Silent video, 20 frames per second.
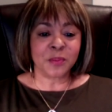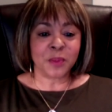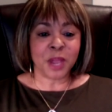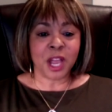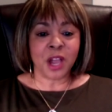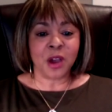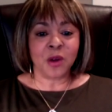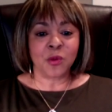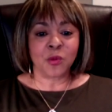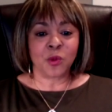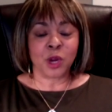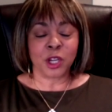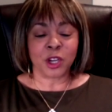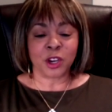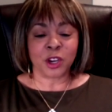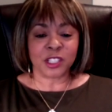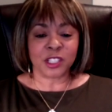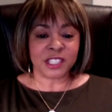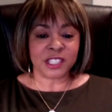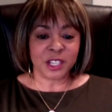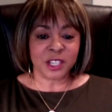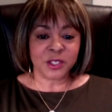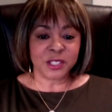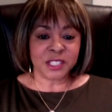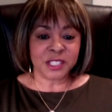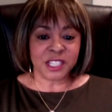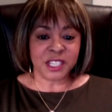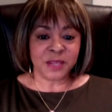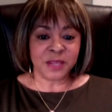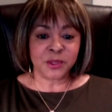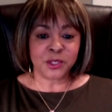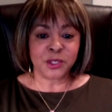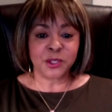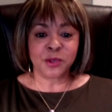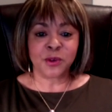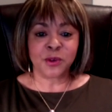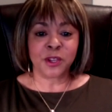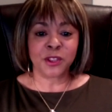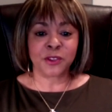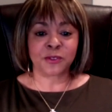about what our sales teams
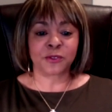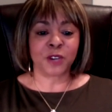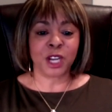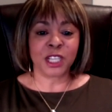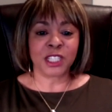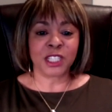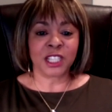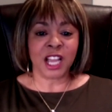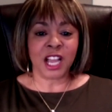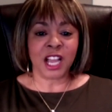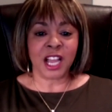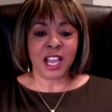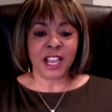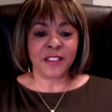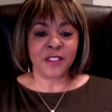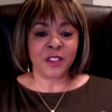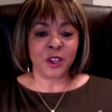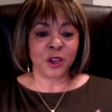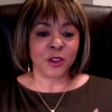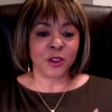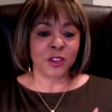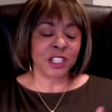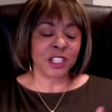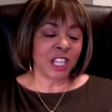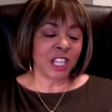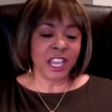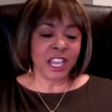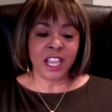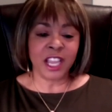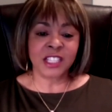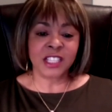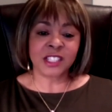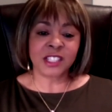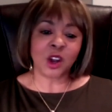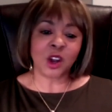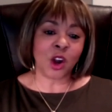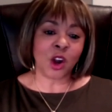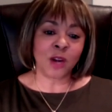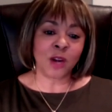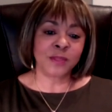do on the front line, they're the legs,
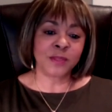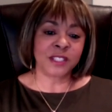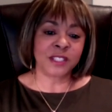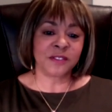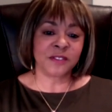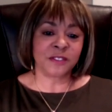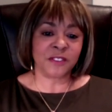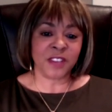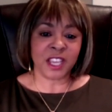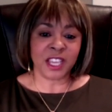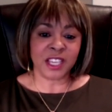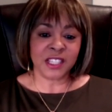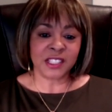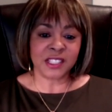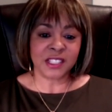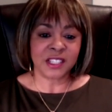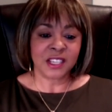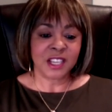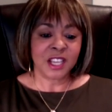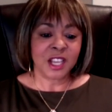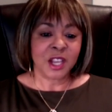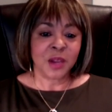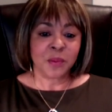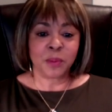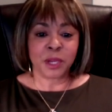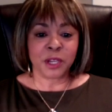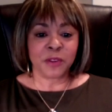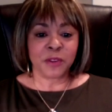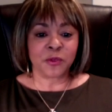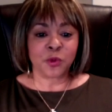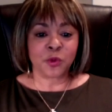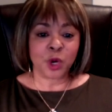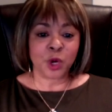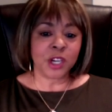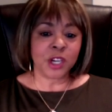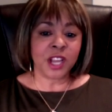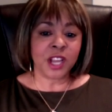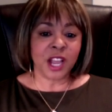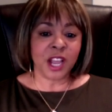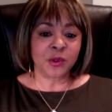arms, and face. But if
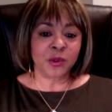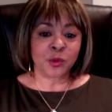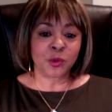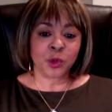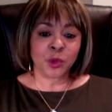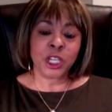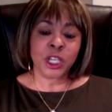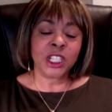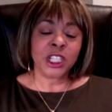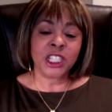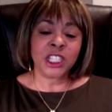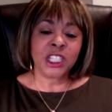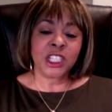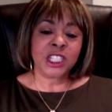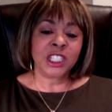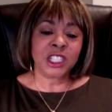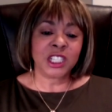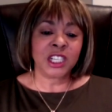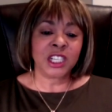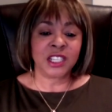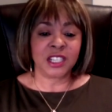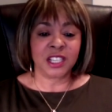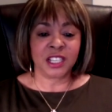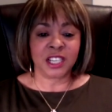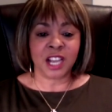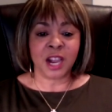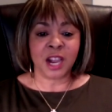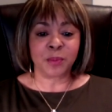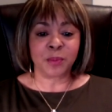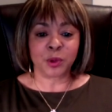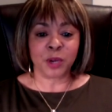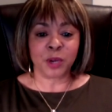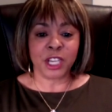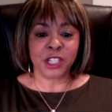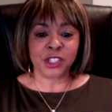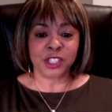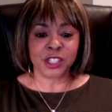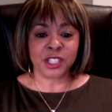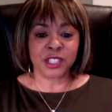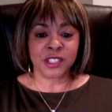we're not really good in
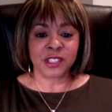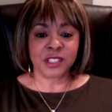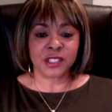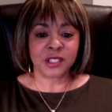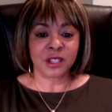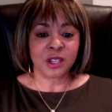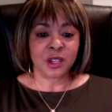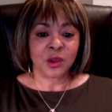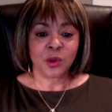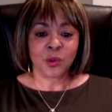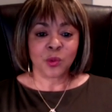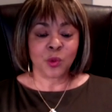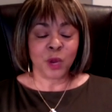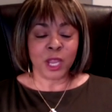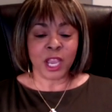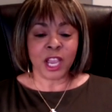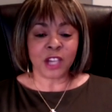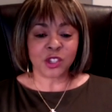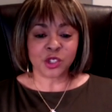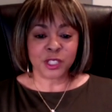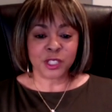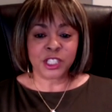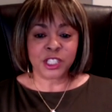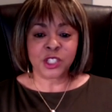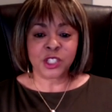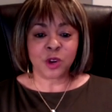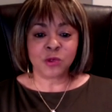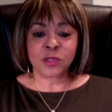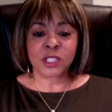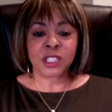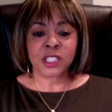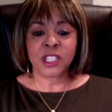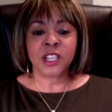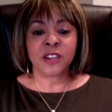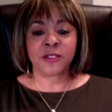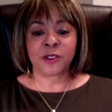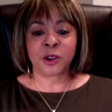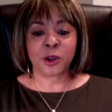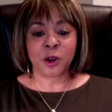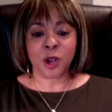operations, we actually don't
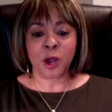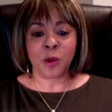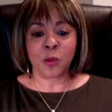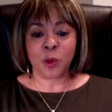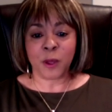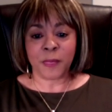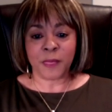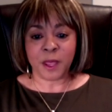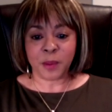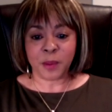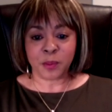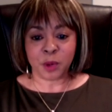deliver on what they